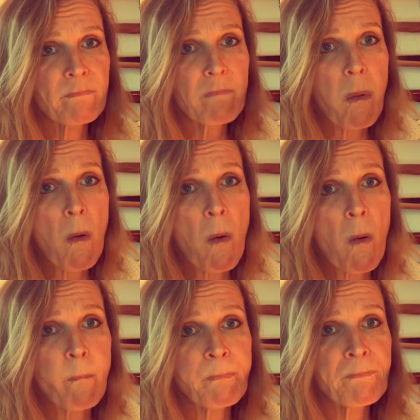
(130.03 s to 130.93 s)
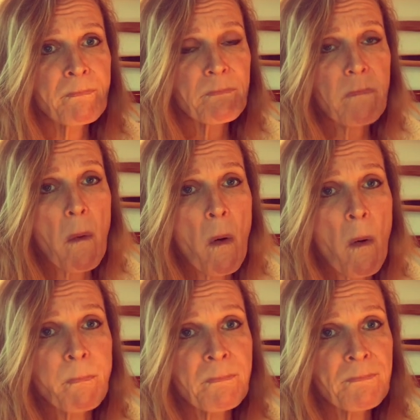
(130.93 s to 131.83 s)
boo, boo, boo,
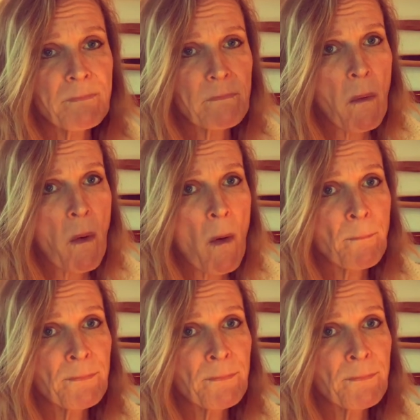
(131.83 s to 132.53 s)
boo,